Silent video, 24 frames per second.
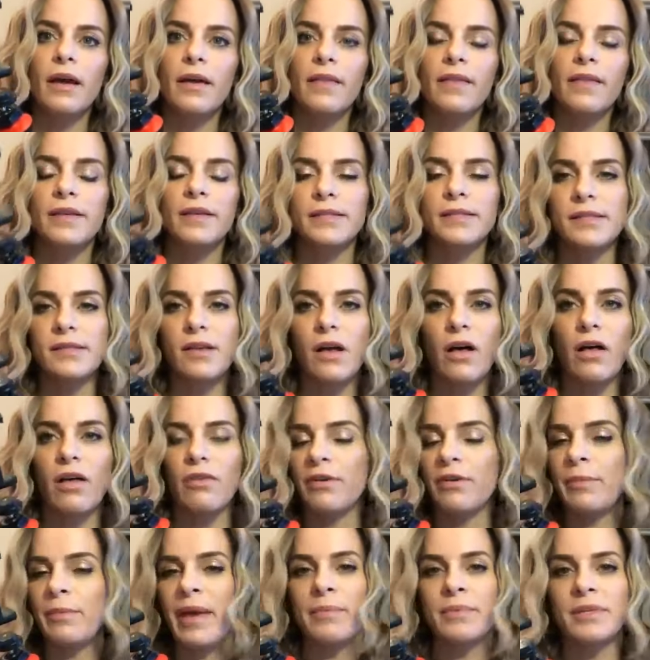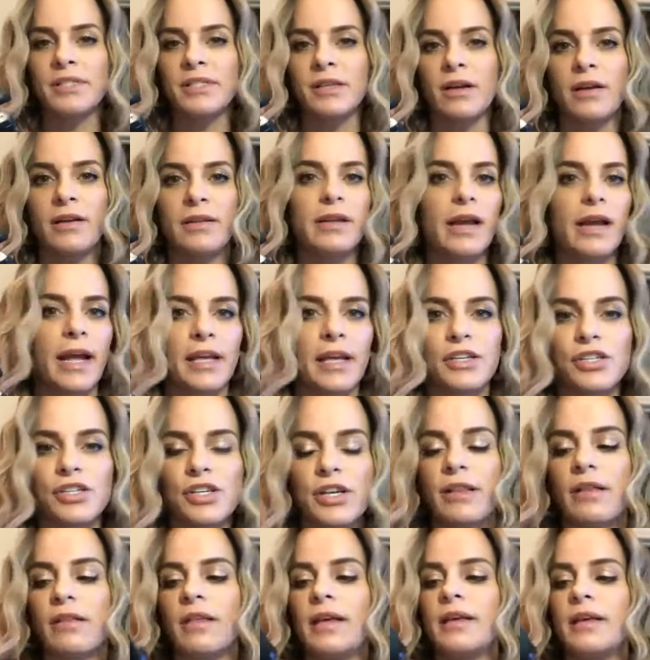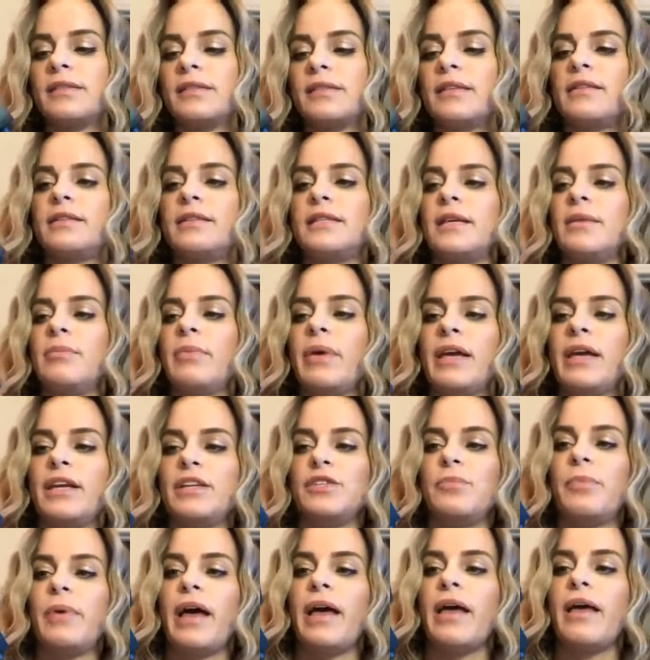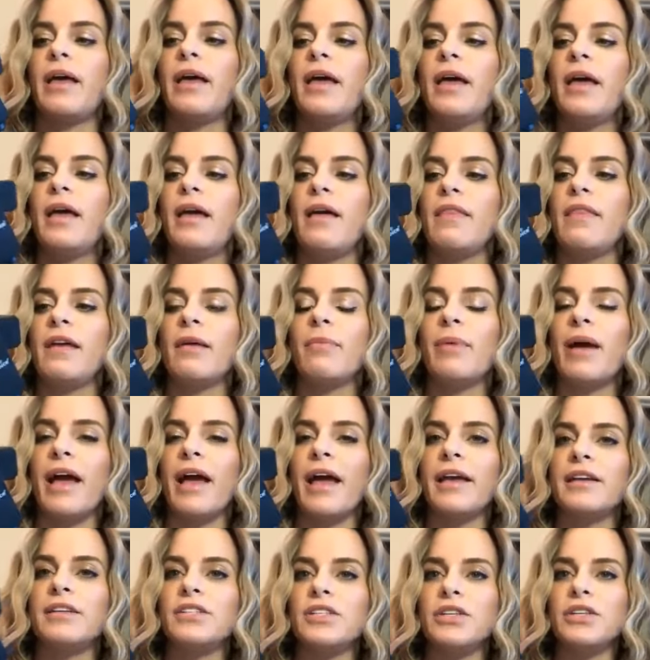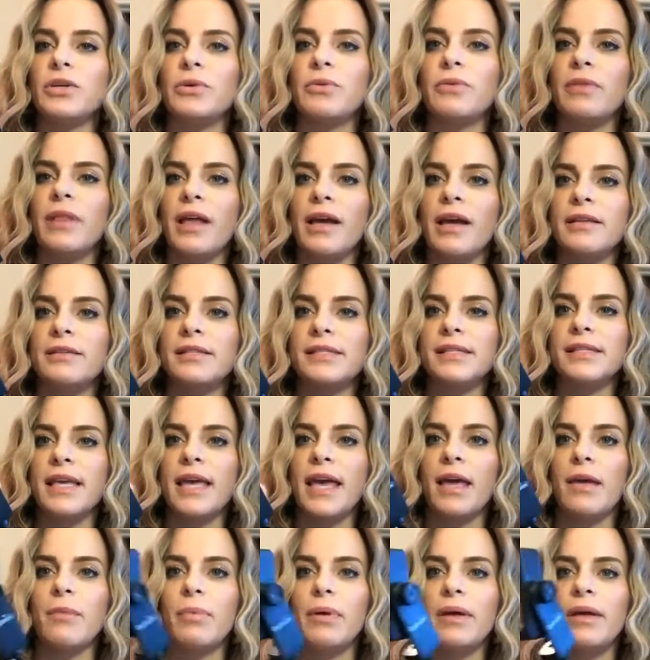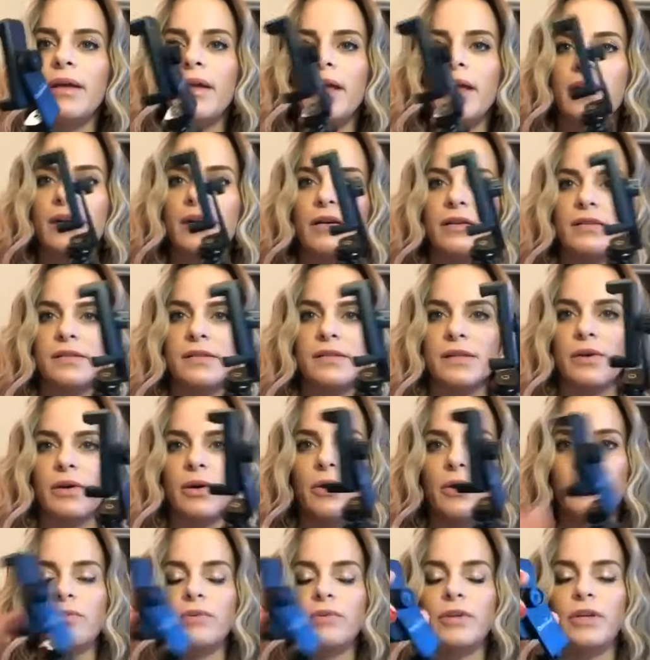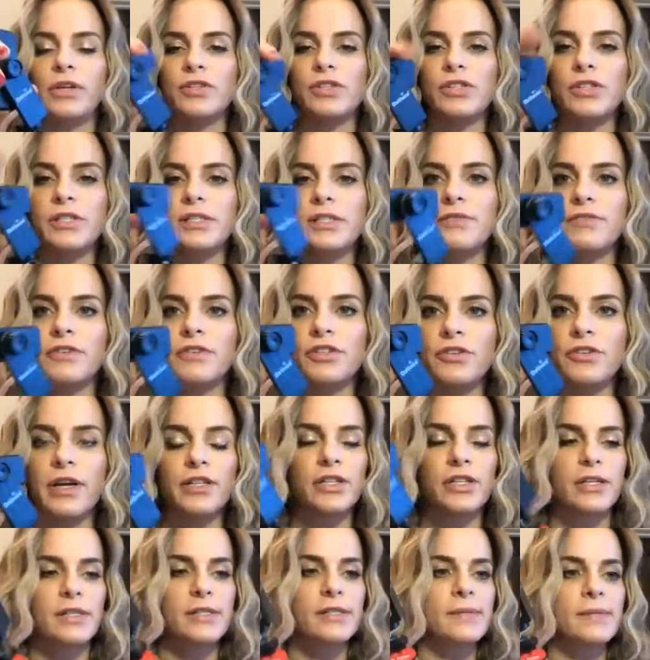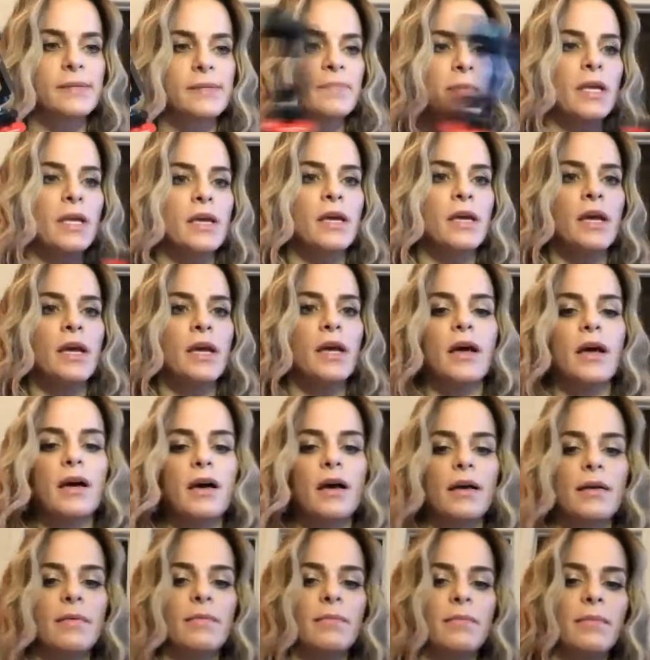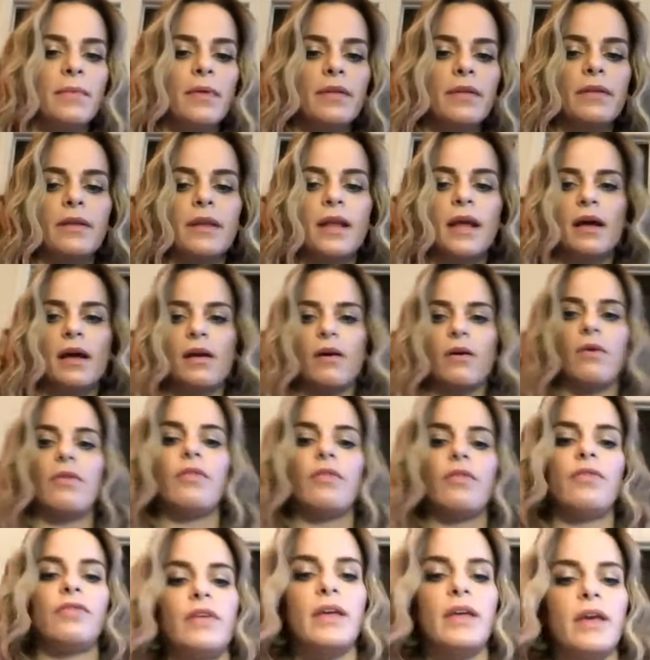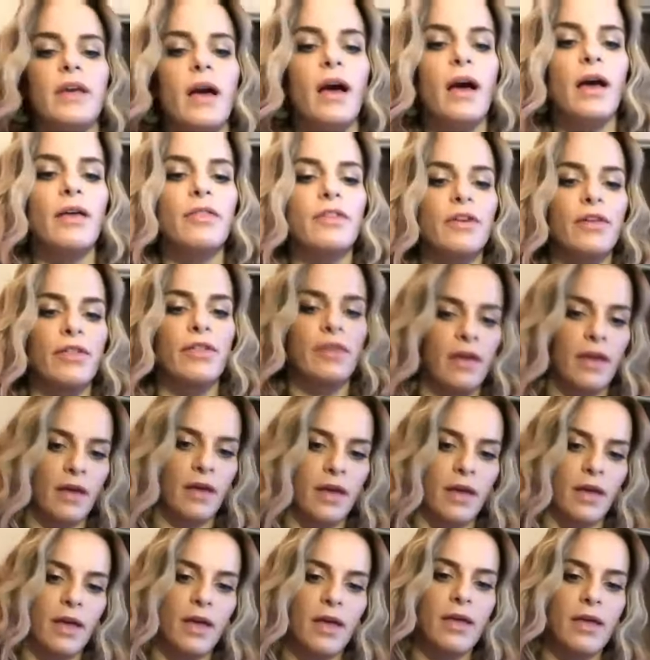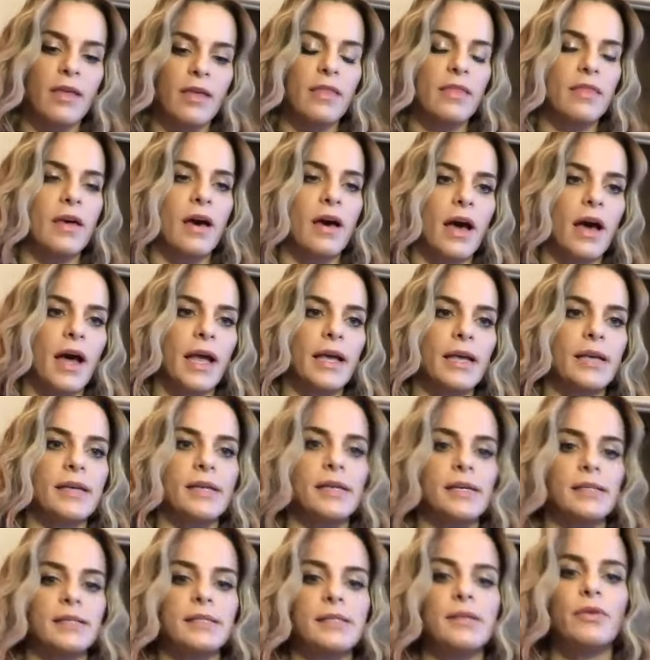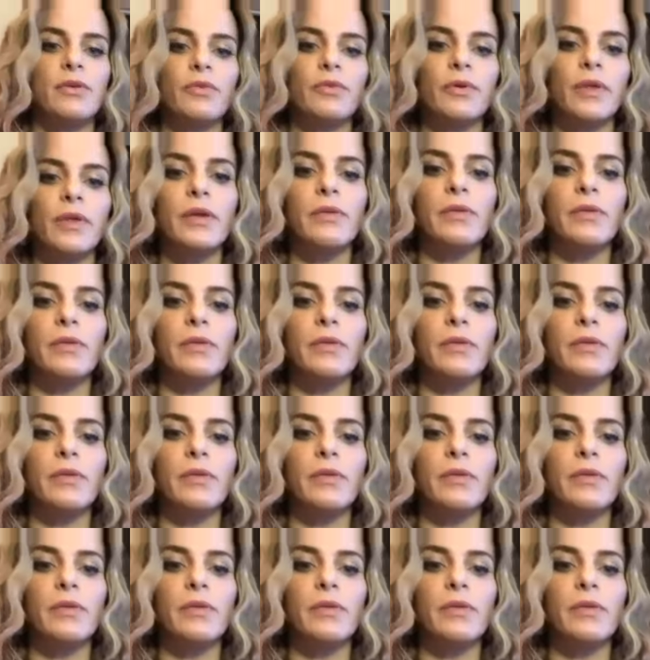This is all from Amazon. I can share the links in the team page, but thereby I can do landscape and also, you know, just different directions. Now, the other thing that is really,